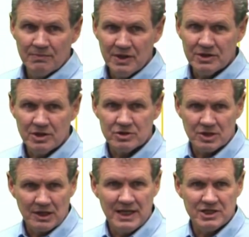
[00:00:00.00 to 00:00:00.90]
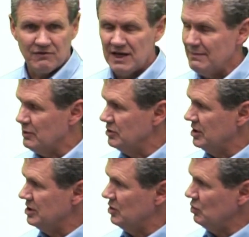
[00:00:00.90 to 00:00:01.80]
but there's less vapor
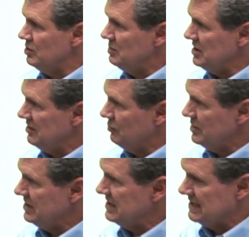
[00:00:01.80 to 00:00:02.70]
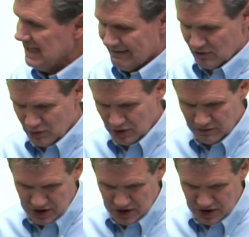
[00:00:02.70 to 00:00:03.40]
than there would be if we didn't have a roof.